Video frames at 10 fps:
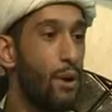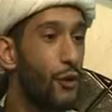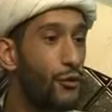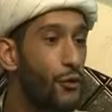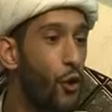
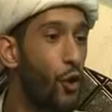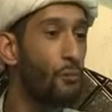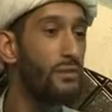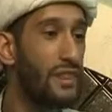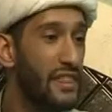
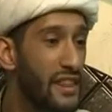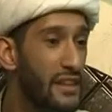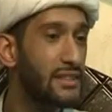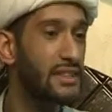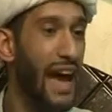Perform
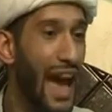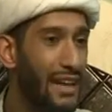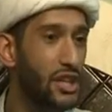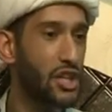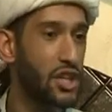this
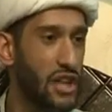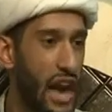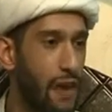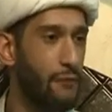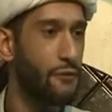action
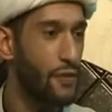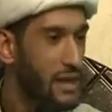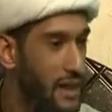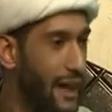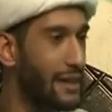
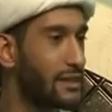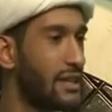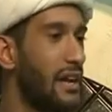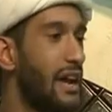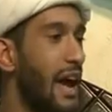every
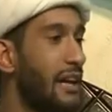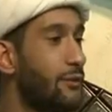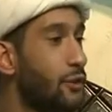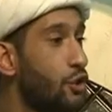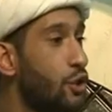night. And
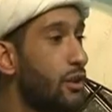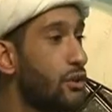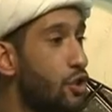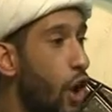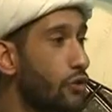if you do
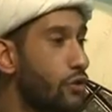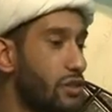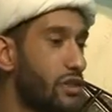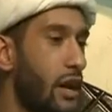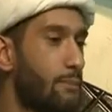it not,
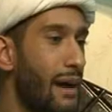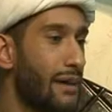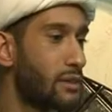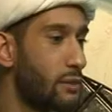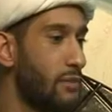return
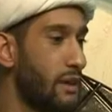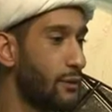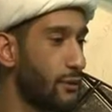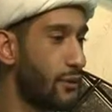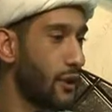back to me
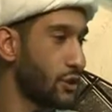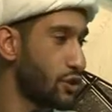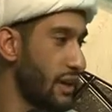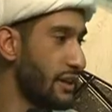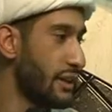for further
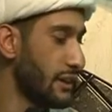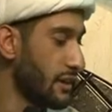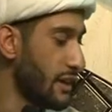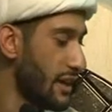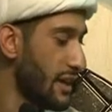training.
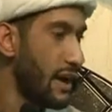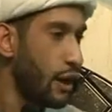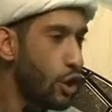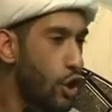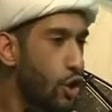
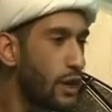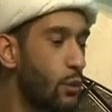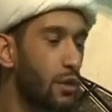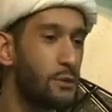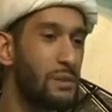Look
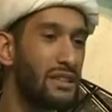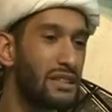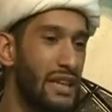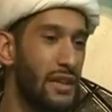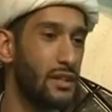at what's being
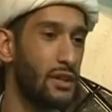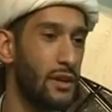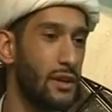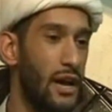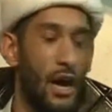said.